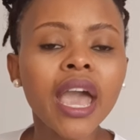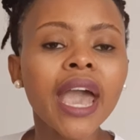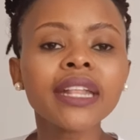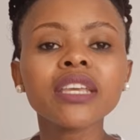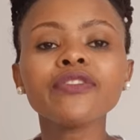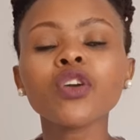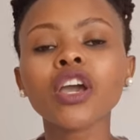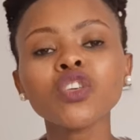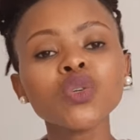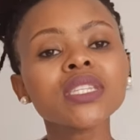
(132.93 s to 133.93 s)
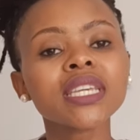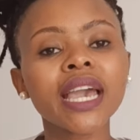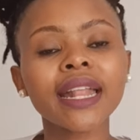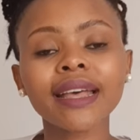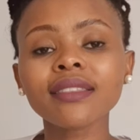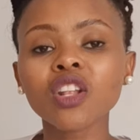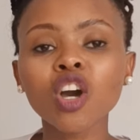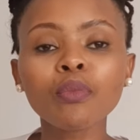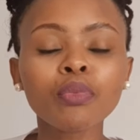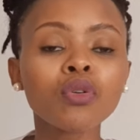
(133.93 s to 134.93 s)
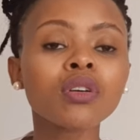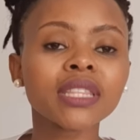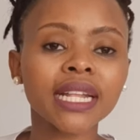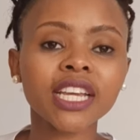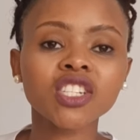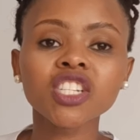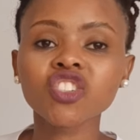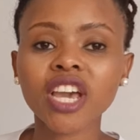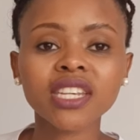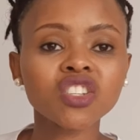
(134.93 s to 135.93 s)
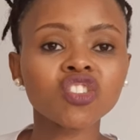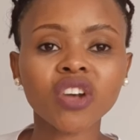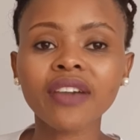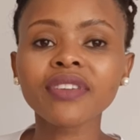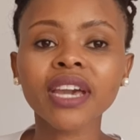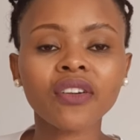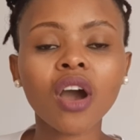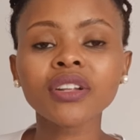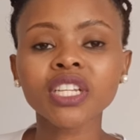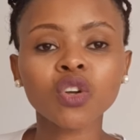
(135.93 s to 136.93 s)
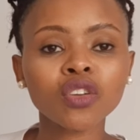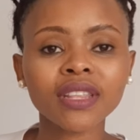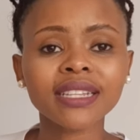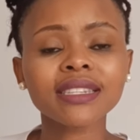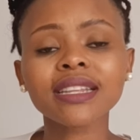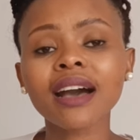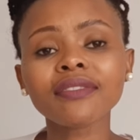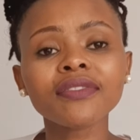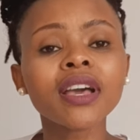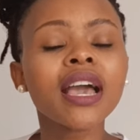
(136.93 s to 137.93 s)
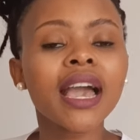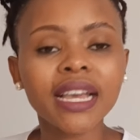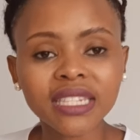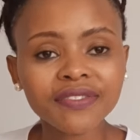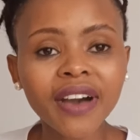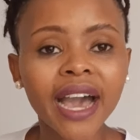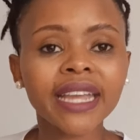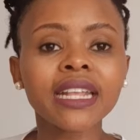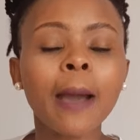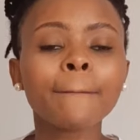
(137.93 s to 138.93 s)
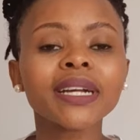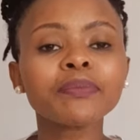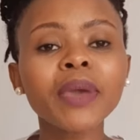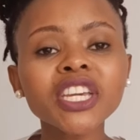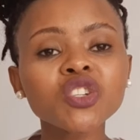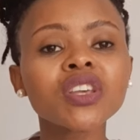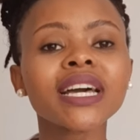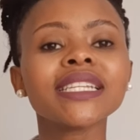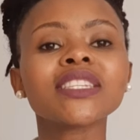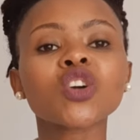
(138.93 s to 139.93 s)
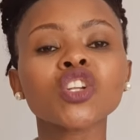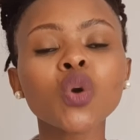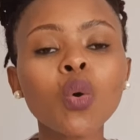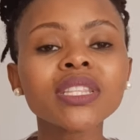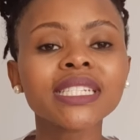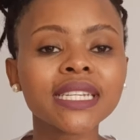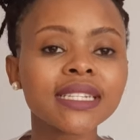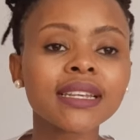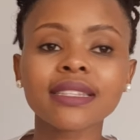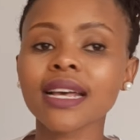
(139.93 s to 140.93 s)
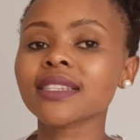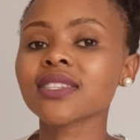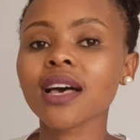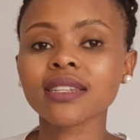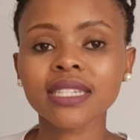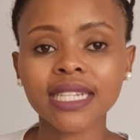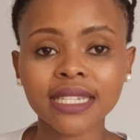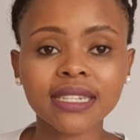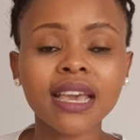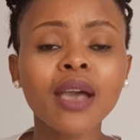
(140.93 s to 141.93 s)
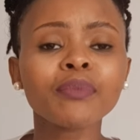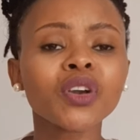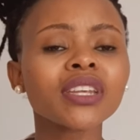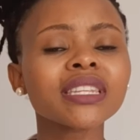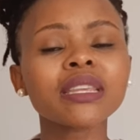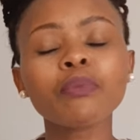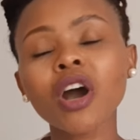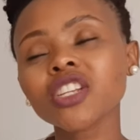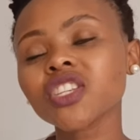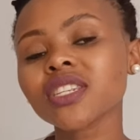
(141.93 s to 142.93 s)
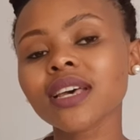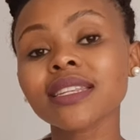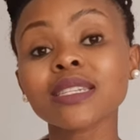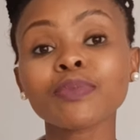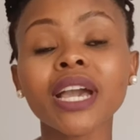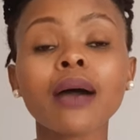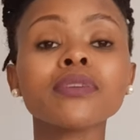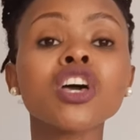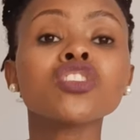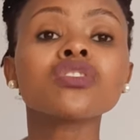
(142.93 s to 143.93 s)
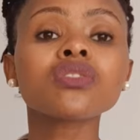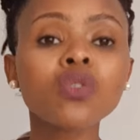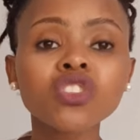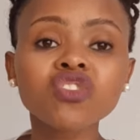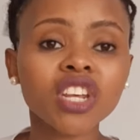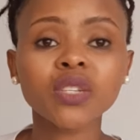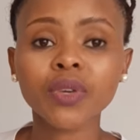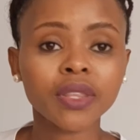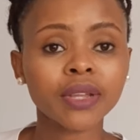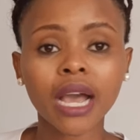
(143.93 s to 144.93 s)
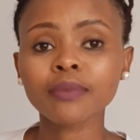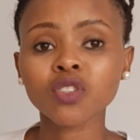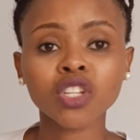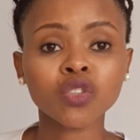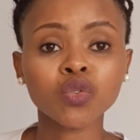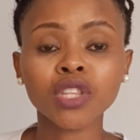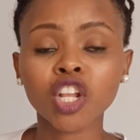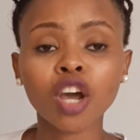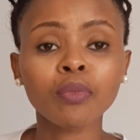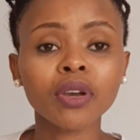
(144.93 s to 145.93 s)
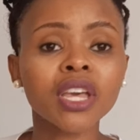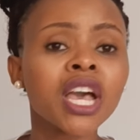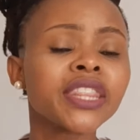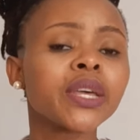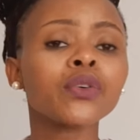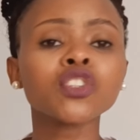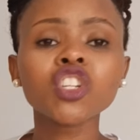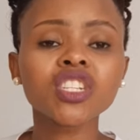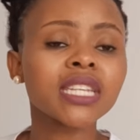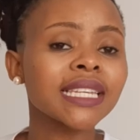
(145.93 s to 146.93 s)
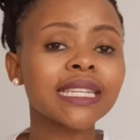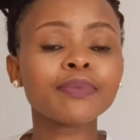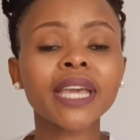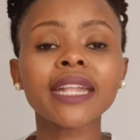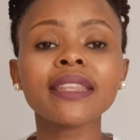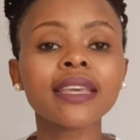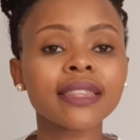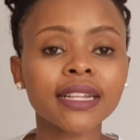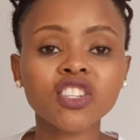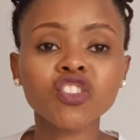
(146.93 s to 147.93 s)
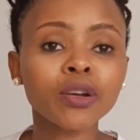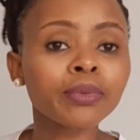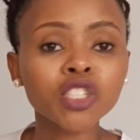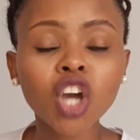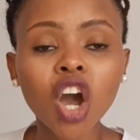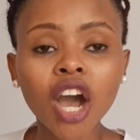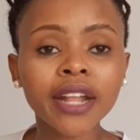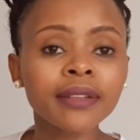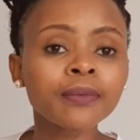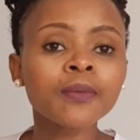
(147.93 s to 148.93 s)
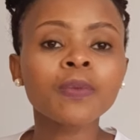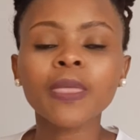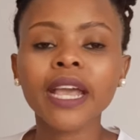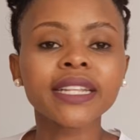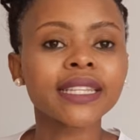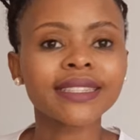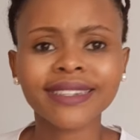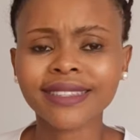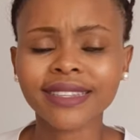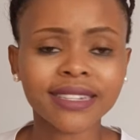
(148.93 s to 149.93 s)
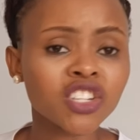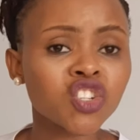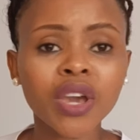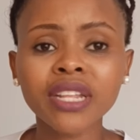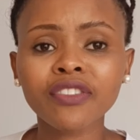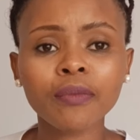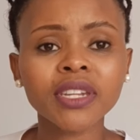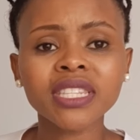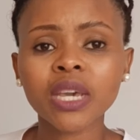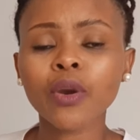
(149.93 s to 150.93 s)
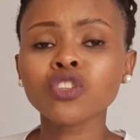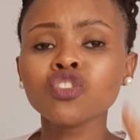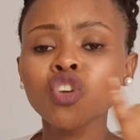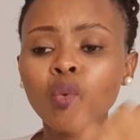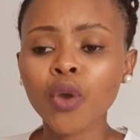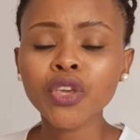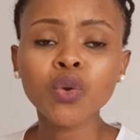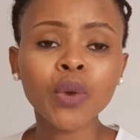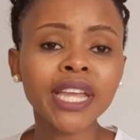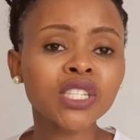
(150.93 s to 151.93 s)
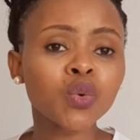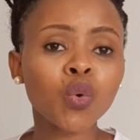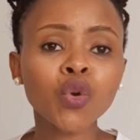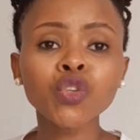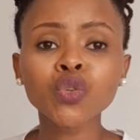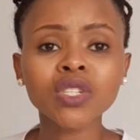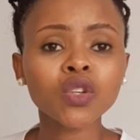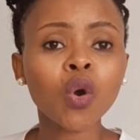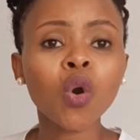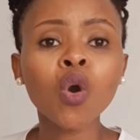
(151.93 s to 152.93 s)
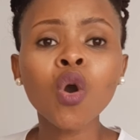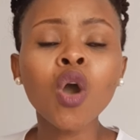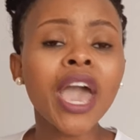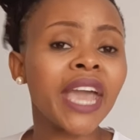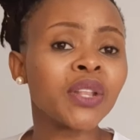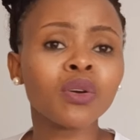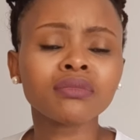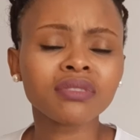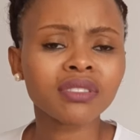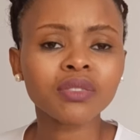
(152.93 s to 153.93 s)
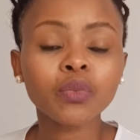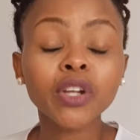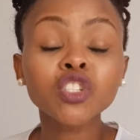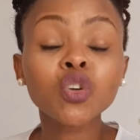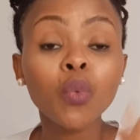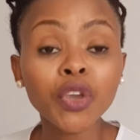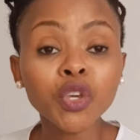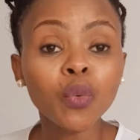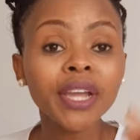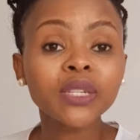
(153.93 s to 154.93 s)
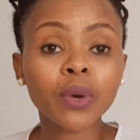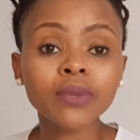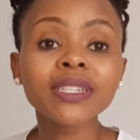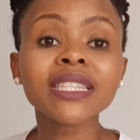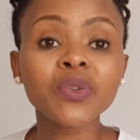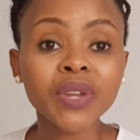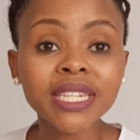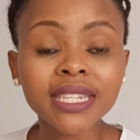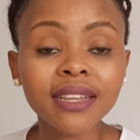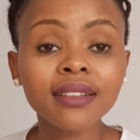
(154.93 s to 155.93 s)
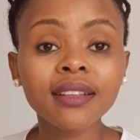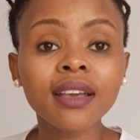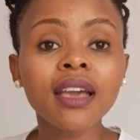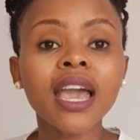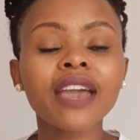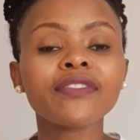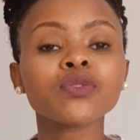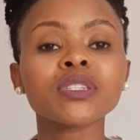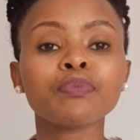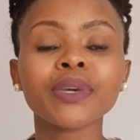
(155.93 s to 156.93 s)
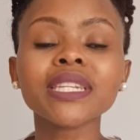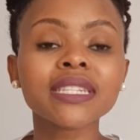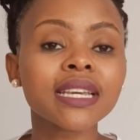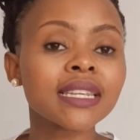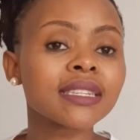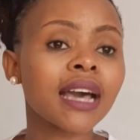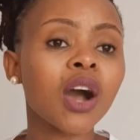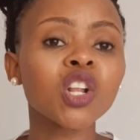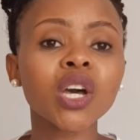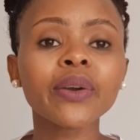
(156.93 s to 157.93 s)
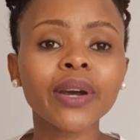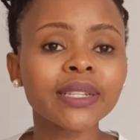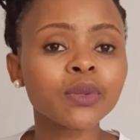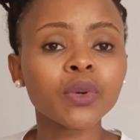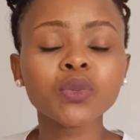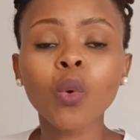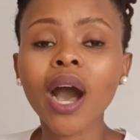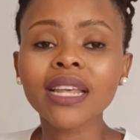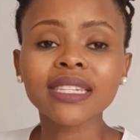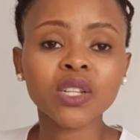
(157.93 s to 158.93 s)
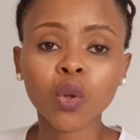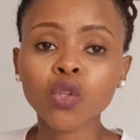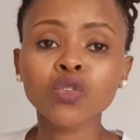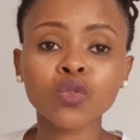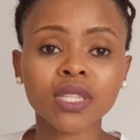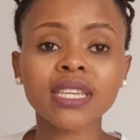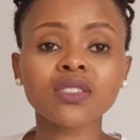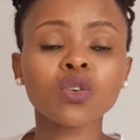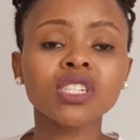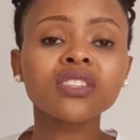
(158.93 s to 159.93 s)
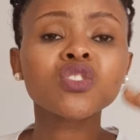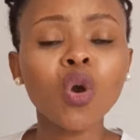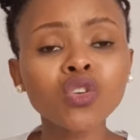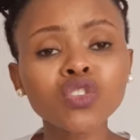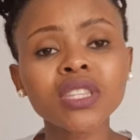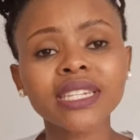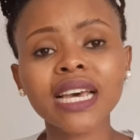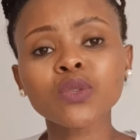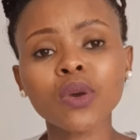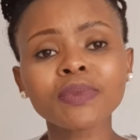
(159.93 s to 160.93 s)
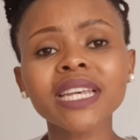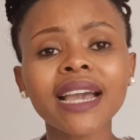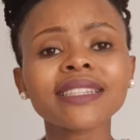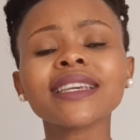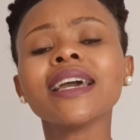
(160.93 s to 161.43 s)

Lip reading: And if you are using another logbook that actually tracks you driving around and all of that stuff, it's fine, but make sure that it's got all the details that SARS needs, because in the past year SARS has become so strict when it comes to the logbook. They will not just accept anything that's scribbled on and doesn't show any information. They want to know where you went, who you saw, and want to know where you went, what was the reason, if it is business, how long what it was, and all of those things. So just go to the SARS website,